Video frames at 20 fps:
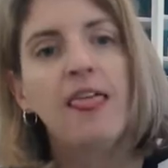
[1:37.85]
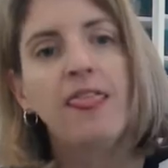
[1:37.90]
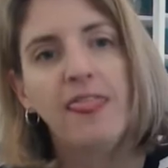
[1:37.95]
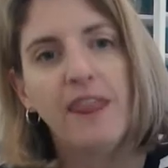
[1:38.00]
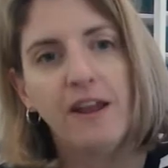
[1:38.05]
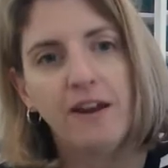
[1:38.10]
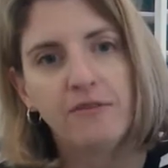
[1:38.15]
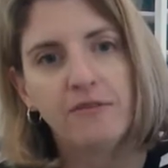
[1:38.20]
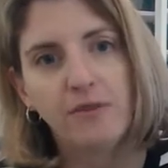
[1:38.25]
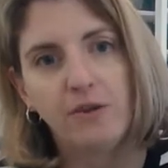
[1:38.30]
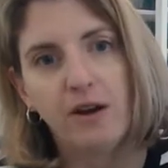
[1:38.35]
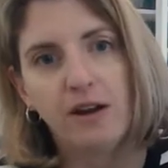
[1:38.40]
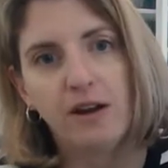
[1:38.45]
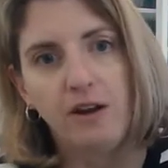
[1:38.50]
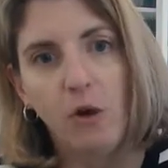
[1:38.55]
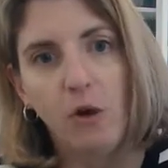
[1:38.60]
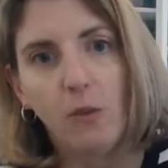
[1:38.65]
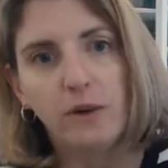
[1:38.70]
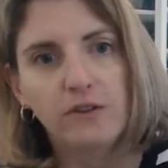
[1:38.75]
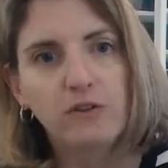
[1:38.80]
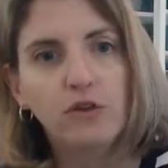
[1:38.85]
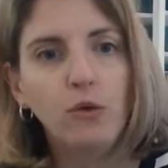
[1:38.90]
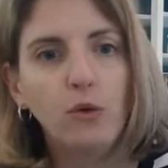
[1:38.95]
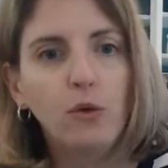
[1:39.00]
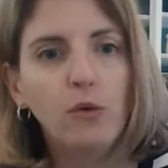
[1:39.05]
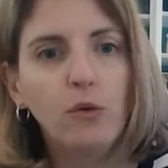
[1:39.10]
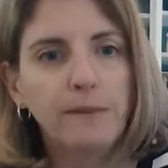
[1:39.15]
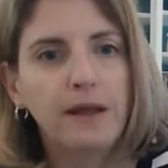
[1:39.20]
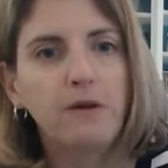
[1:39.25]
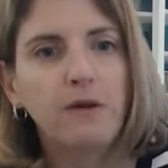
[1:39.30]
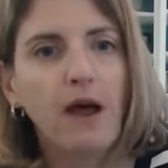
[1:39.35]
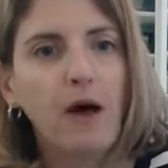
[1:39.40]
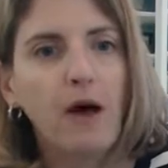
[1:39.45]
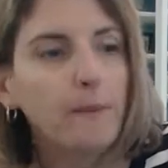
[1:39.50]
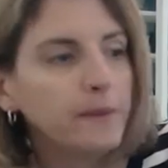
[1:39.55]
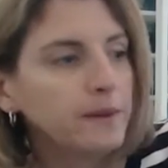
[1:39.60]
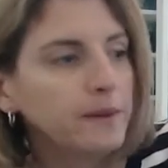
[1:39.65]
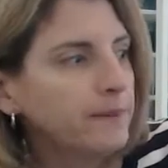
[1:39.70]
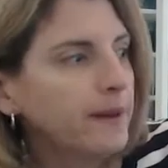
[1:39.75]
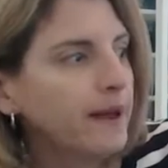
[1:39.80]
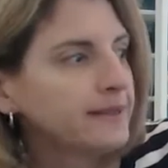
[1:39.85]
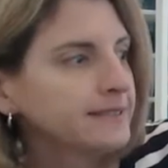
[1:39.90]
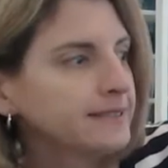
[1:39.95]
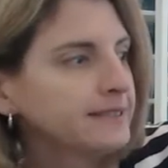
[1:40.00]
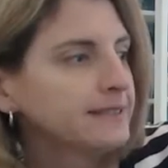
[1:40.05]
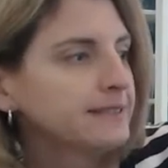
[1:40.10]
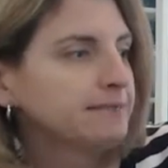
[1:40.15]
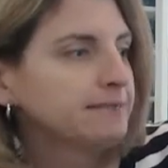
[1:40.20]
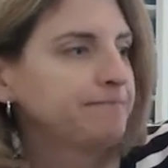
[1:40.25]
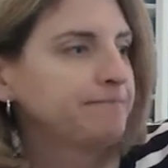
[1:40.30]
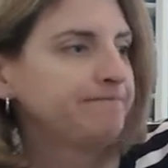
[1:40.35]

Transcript: Therefore, I know what tool might help me best.